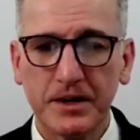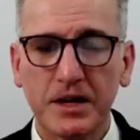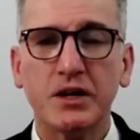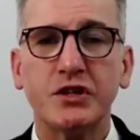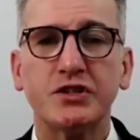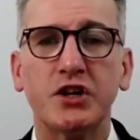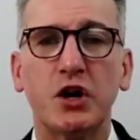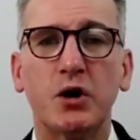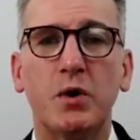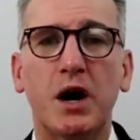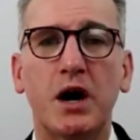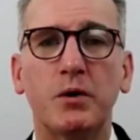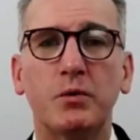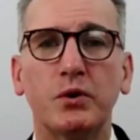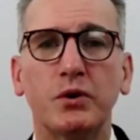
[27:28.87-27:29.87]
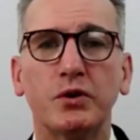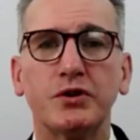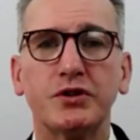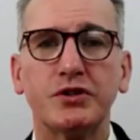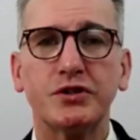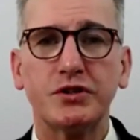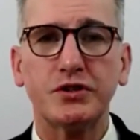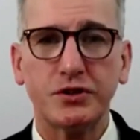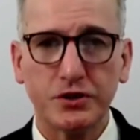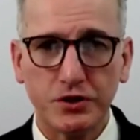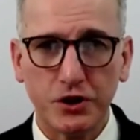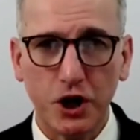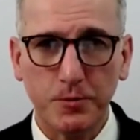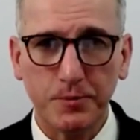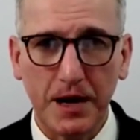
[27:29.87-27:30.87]
So I will
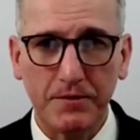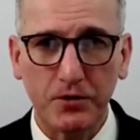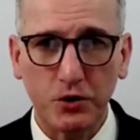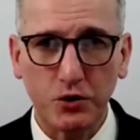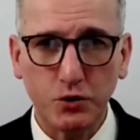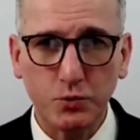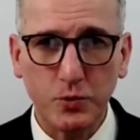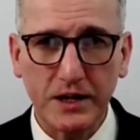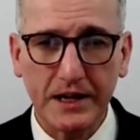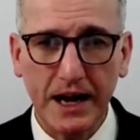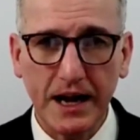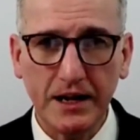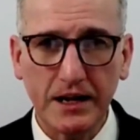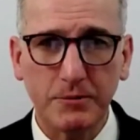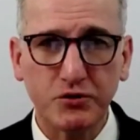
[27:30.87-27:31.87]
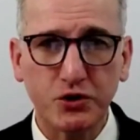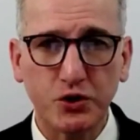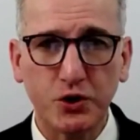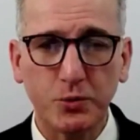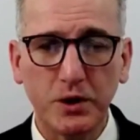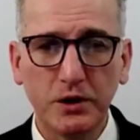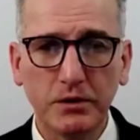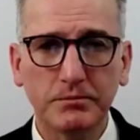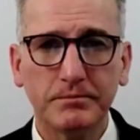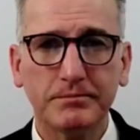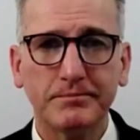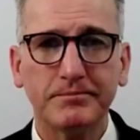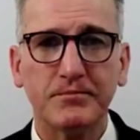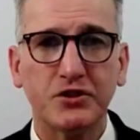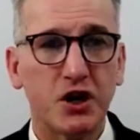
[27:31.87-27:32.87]
hope you have a good weekend. I'm sure you will.
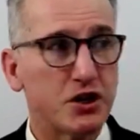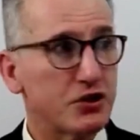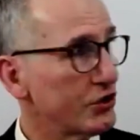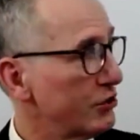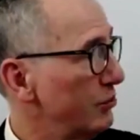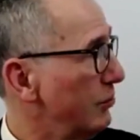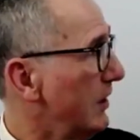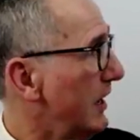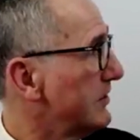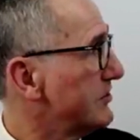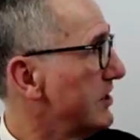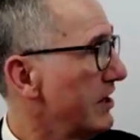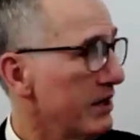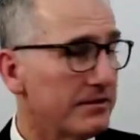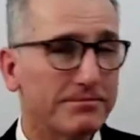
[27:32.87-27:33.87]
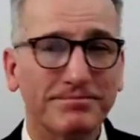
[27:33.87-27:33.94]
It's nice and cool outside.